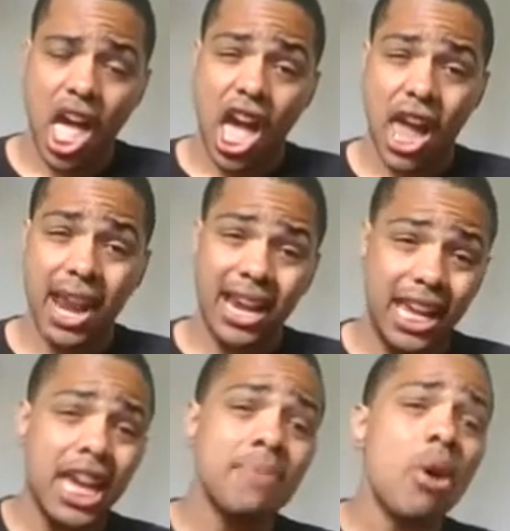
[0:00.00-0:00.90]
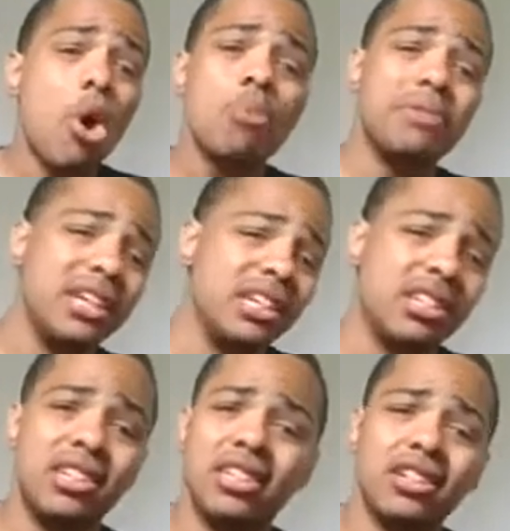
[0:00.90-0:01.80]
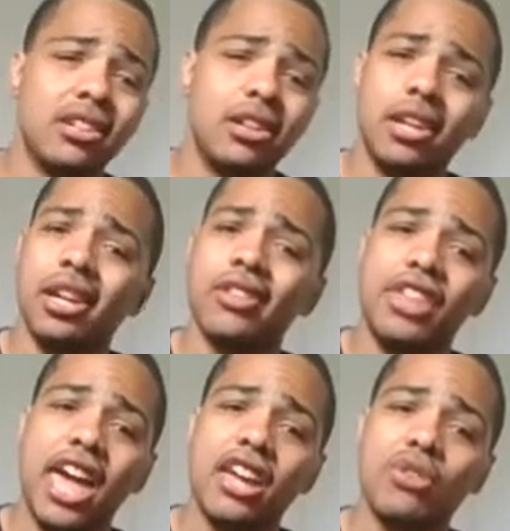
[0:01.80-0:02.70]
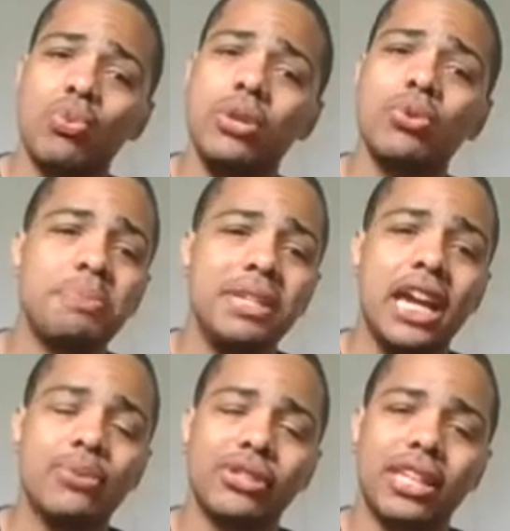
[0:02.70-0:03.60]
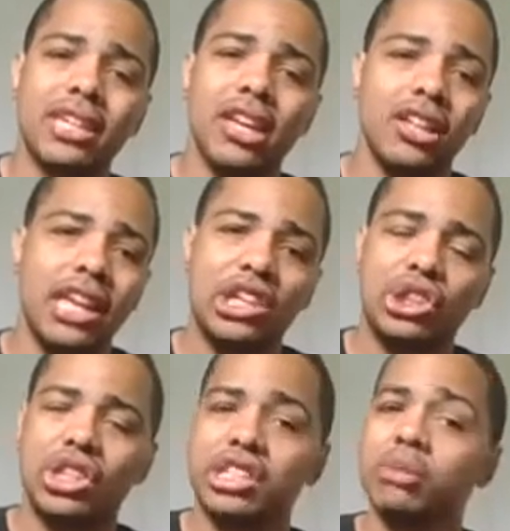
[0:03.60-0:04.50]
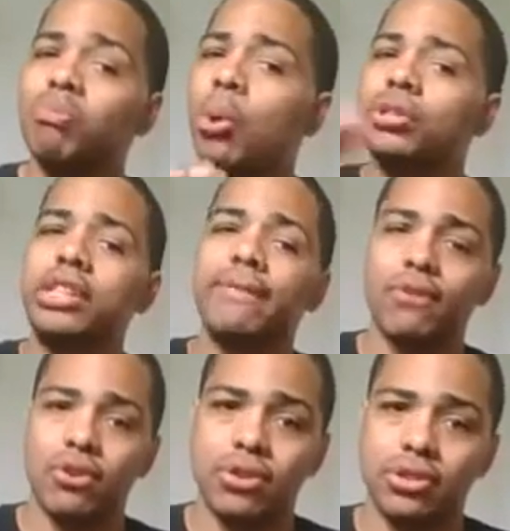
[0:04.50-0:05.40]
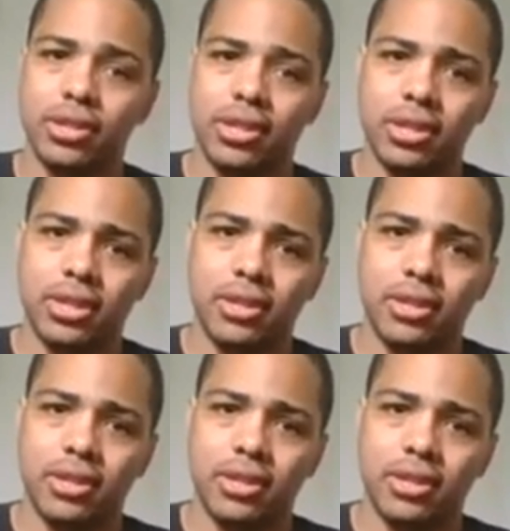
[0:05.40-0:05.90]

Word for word: And I am hoping that we will be able to get uh, like this multiverse